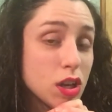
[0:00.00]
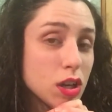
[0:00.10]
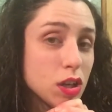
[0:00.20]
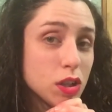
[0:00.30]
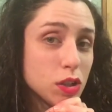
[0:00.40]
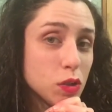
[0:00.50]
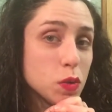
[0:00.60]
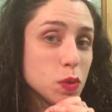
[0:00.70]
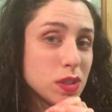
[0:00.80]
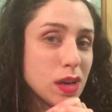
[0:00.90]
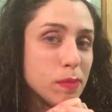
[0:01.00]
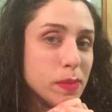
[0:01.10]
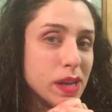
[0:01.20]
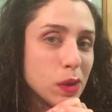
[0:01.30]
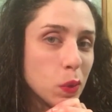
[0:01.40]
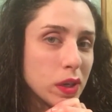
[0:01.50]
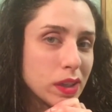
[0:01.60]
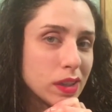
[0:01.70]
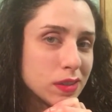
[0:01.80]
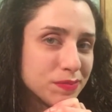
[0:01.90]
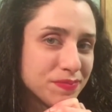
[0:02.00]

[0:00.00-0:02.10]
could use a bit of work.